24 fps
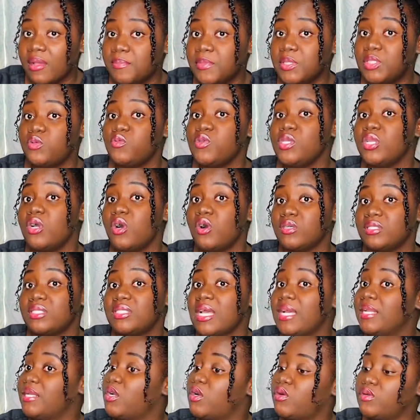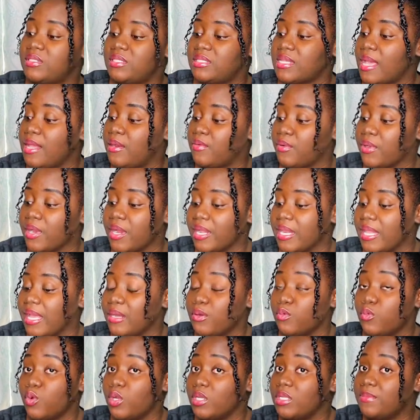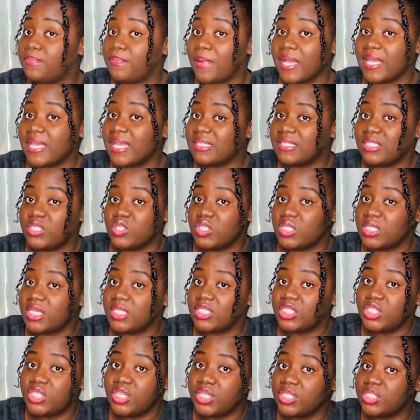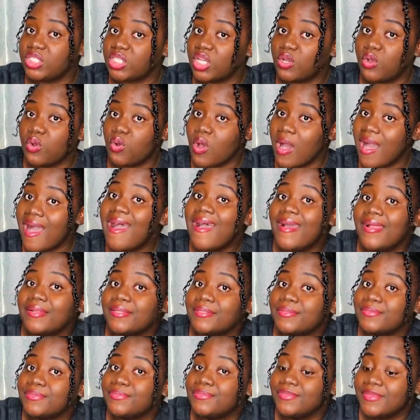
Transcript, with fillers: between us and the outside world and woolly Pegasus exchange go on.